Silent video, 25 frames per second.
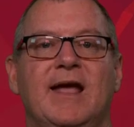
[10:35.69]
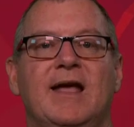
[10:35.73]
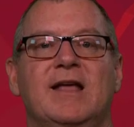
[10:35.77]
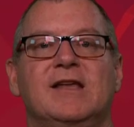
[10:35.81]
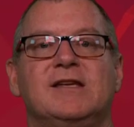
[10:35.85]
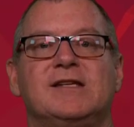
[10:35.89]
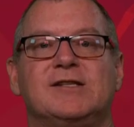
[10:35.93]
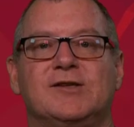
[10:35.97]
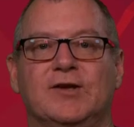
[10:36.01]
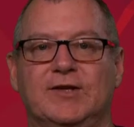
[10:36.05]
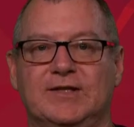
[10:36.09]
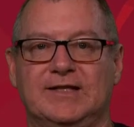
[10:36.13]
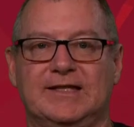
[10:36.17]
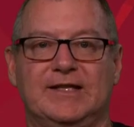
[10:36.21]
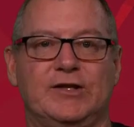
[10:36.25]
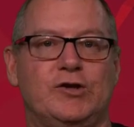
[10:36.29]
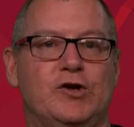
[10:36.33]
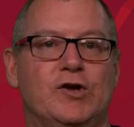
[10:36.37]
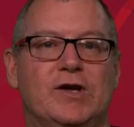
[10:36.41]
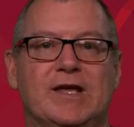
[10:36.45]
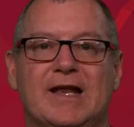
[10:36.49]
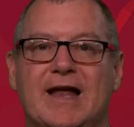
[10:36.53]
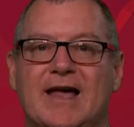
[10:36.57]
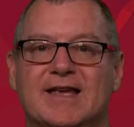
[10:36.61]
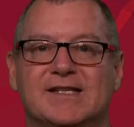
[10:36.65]
Certainly you
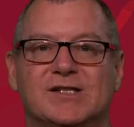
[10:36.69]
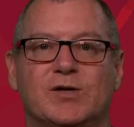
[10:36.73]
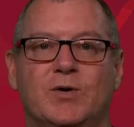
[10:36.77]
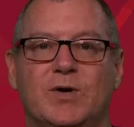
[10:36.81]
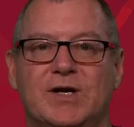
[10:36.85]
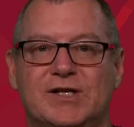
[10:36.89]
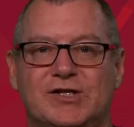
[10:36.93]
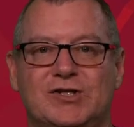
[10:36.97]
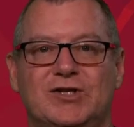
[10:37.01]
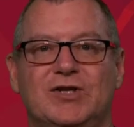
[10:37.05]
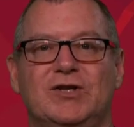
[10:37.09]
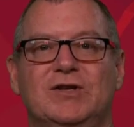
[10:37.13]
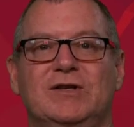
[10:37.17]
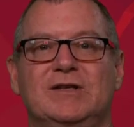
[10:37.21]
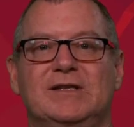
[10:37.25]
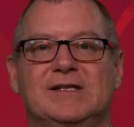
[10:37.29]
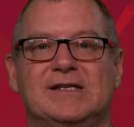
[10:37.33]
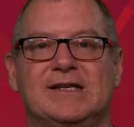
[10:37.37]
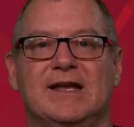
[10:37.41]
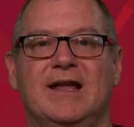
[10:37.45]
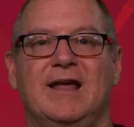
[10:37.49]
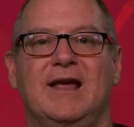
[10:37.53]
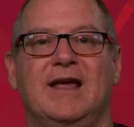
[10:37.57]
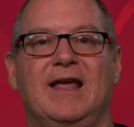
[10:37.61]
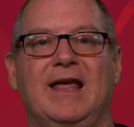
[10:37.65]
can ask questions
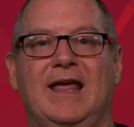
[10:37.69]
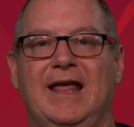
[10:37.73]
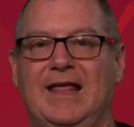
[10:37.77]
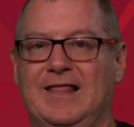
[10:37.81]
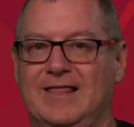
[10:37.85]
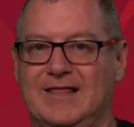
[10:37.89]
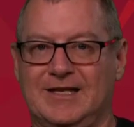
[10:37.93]
in